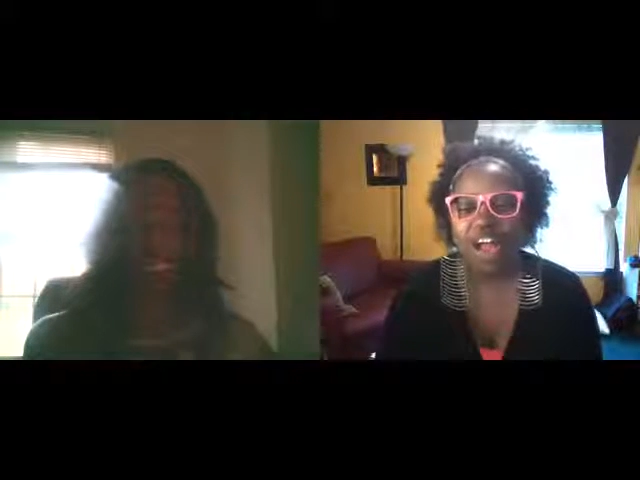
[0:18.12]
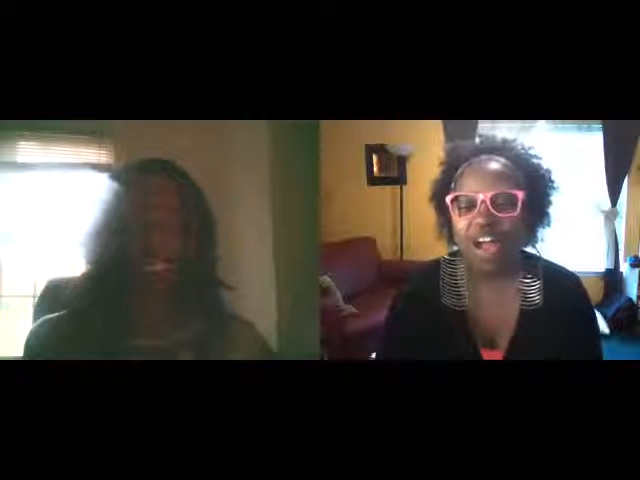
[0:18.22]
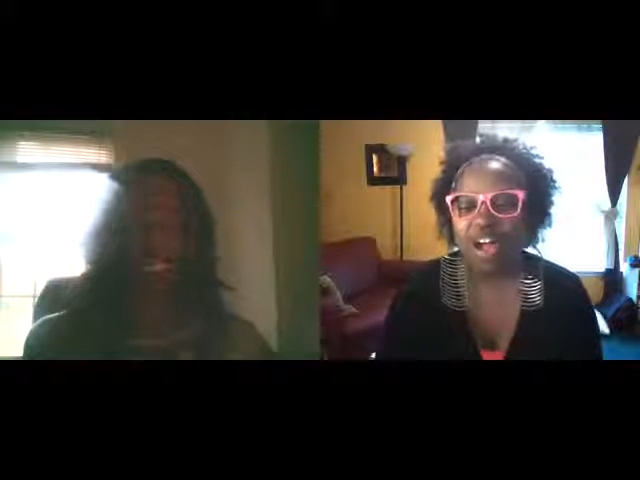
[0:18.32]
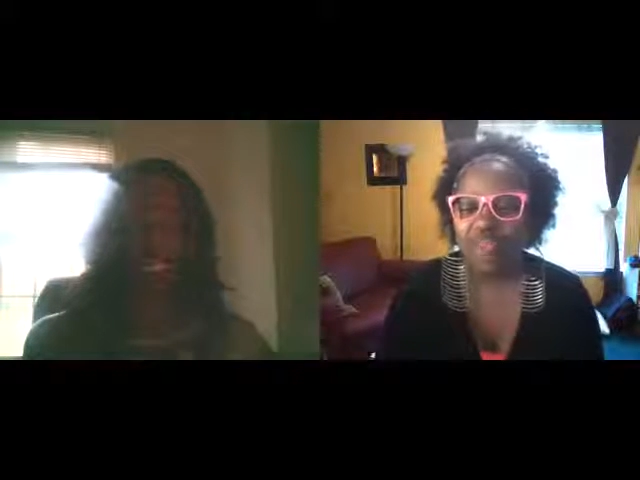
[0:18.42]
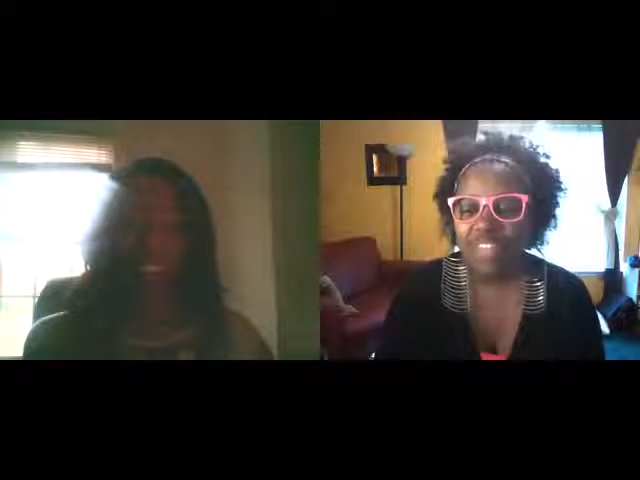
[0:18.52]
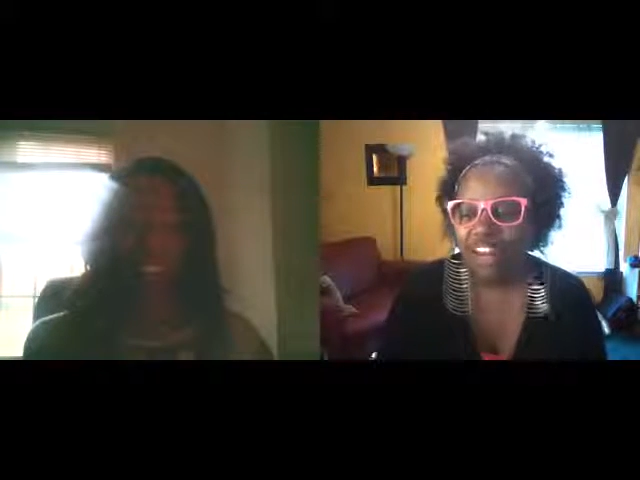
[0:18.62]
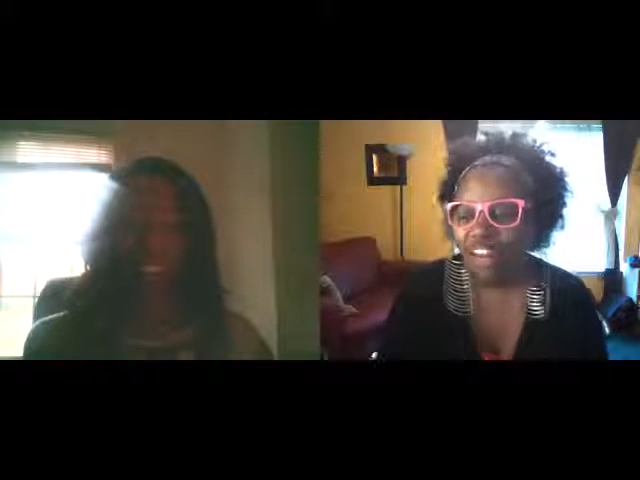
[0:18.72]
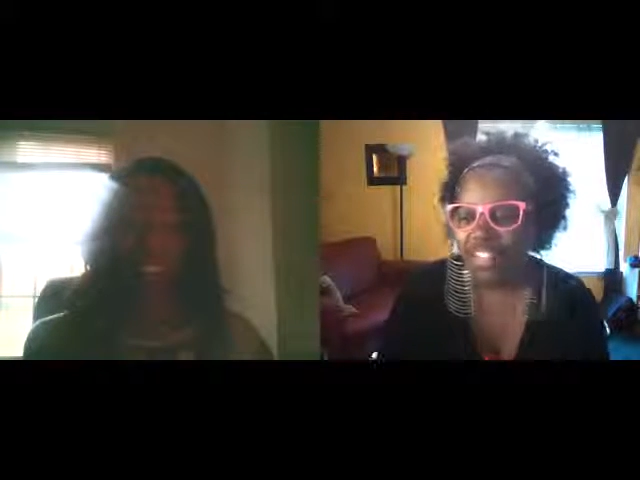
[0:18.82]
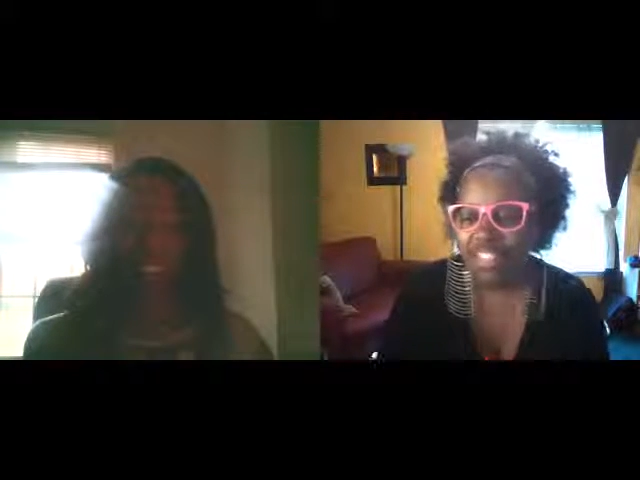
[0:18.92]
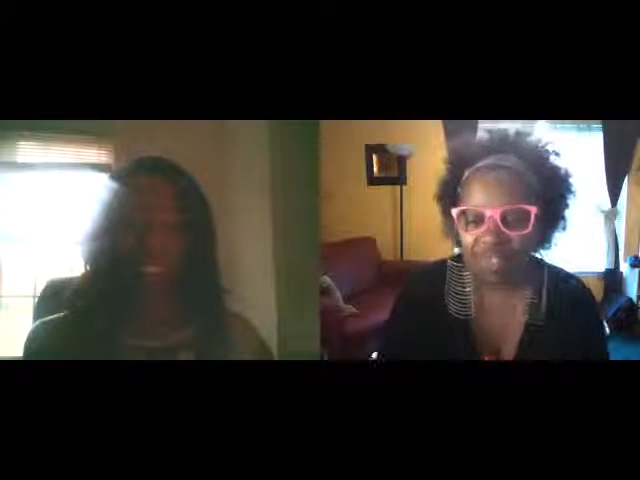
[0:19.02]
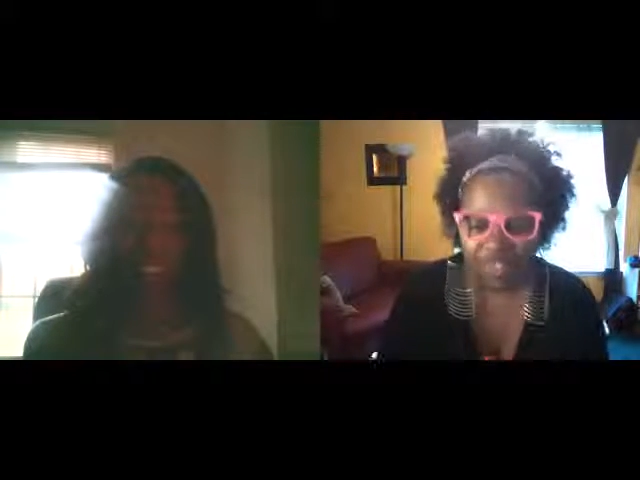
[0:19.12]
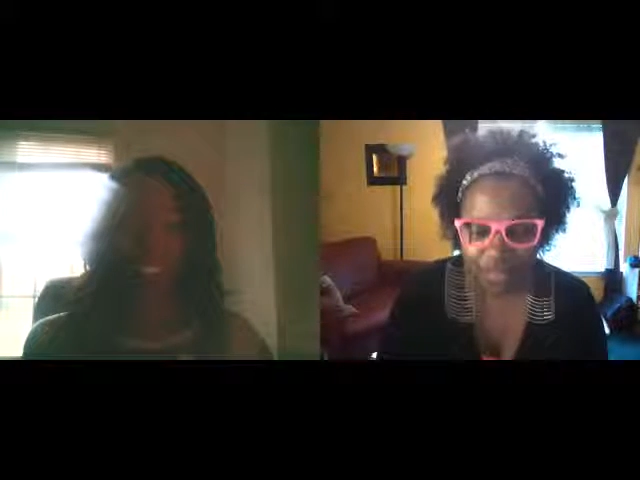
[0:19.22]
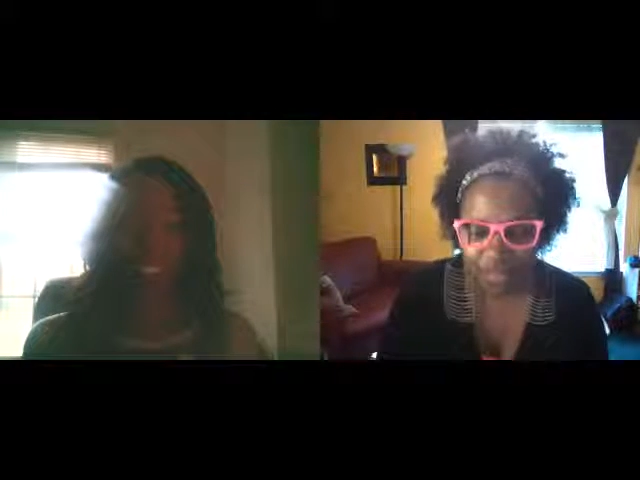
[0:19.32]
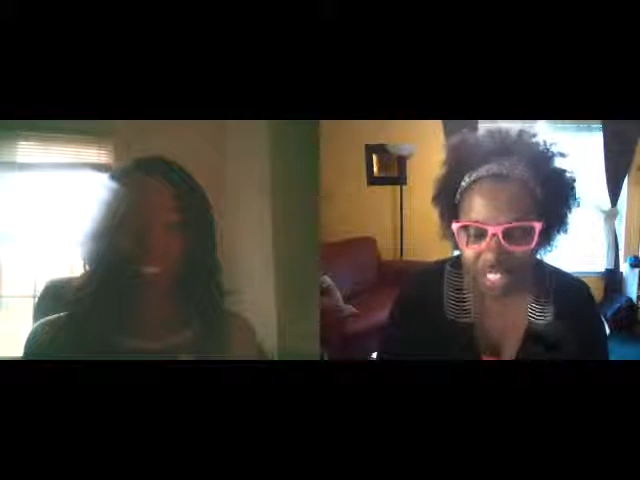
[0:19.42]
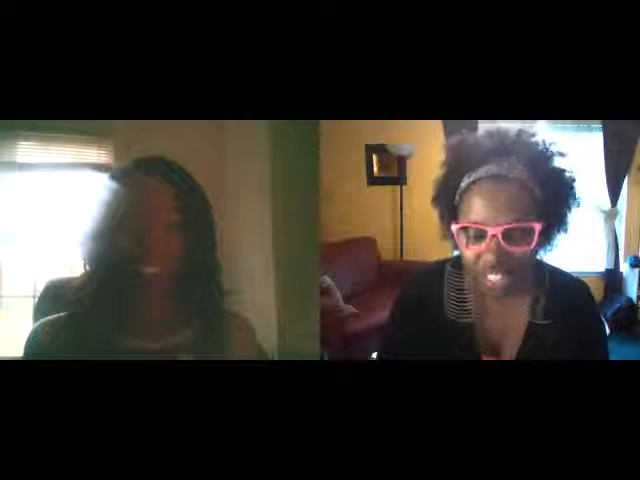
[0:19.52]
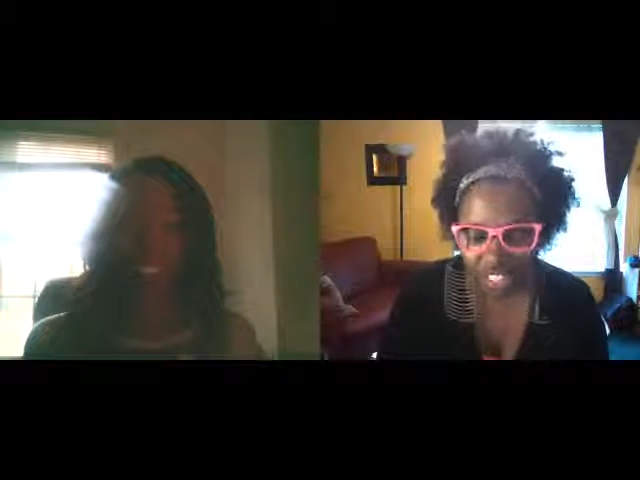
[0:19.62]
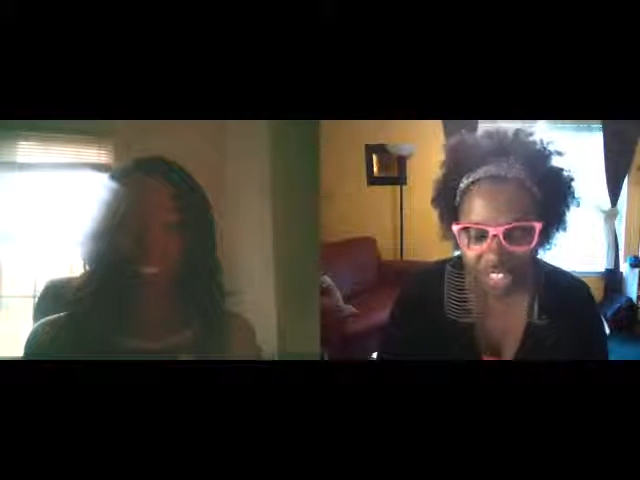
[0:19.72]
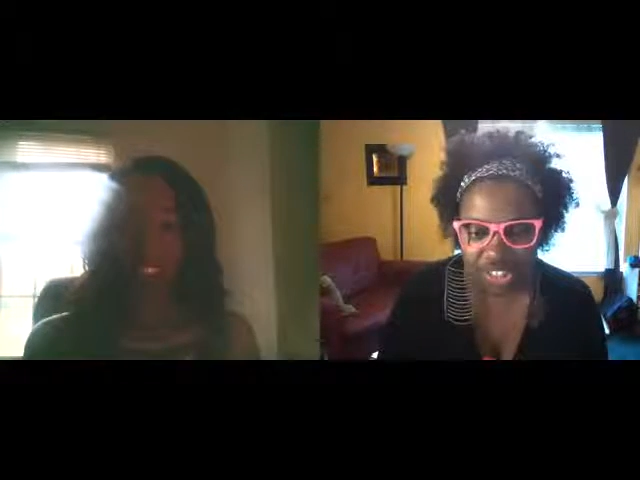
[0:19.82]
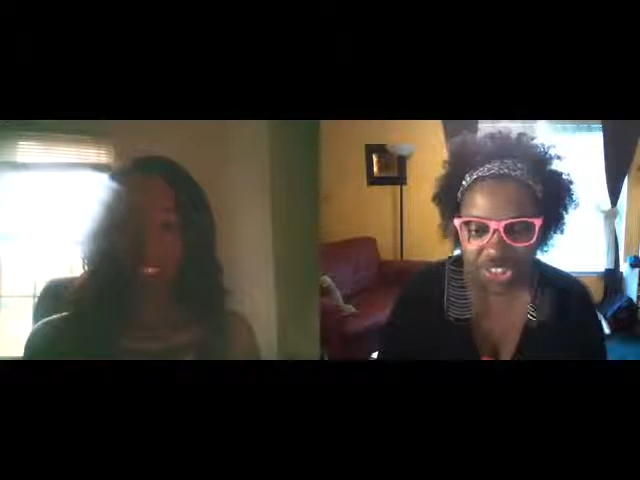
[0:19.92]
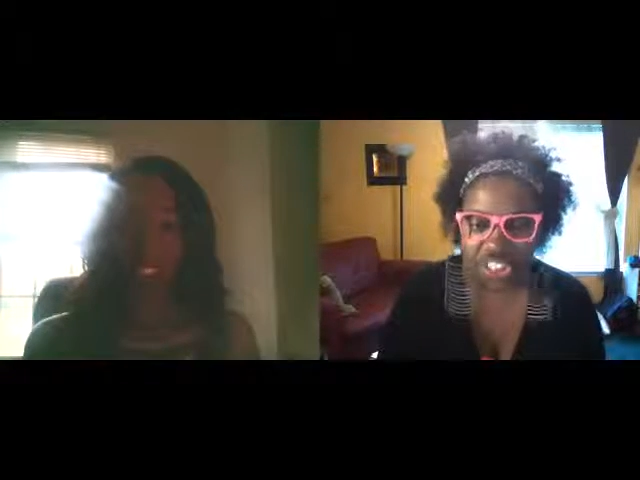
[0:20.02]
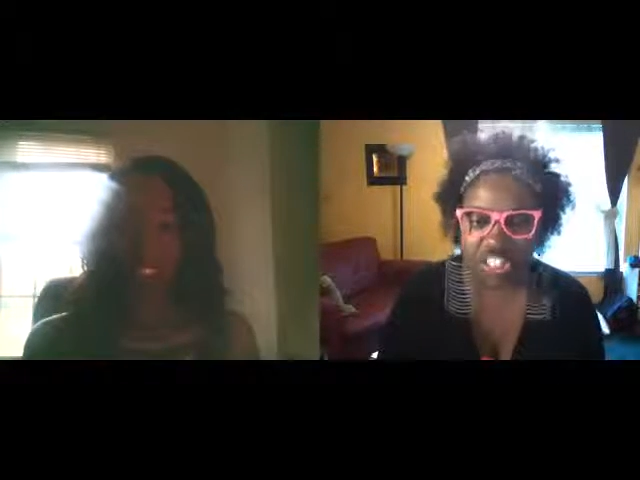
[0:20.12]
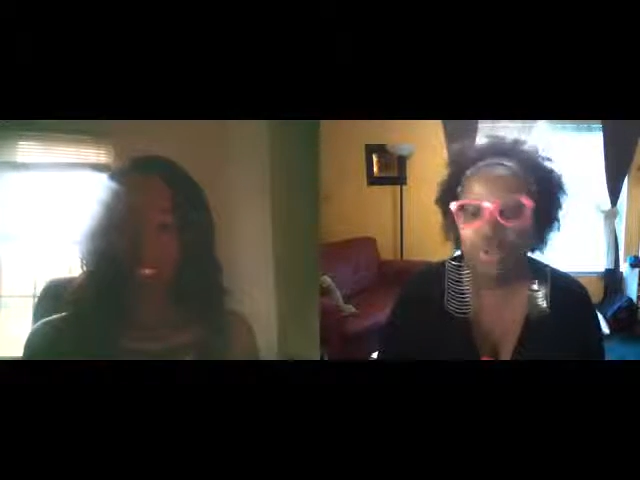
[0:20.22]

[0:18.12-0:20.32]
that are in different parts of the country